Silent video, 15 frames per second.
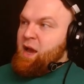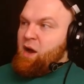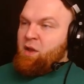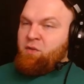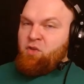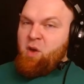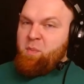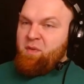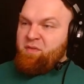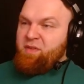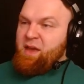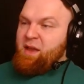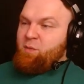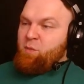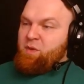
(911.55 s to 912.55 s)
On top of
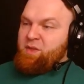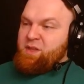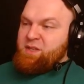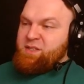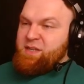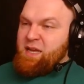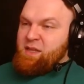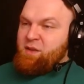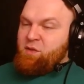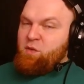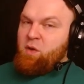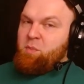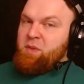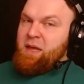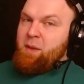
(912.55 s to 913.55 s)
that, with this talent,
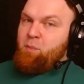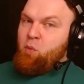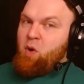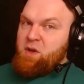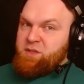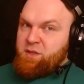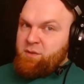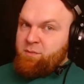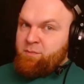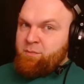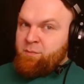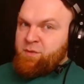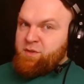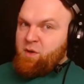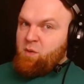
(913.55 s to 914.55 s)
you apply poison.
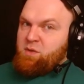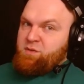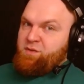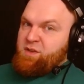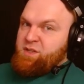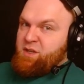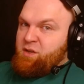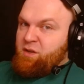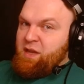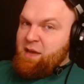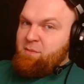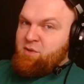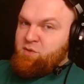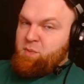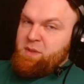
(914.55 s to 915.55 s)
So it's physical
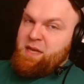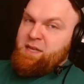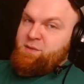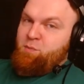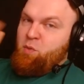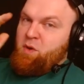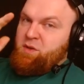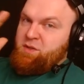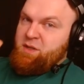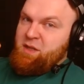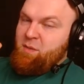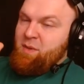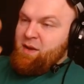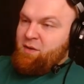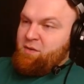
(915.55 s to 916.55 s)
damage plus poison
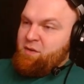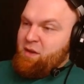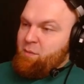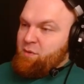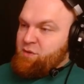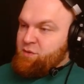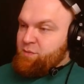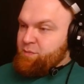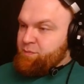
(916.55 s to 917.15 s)
elemental damage.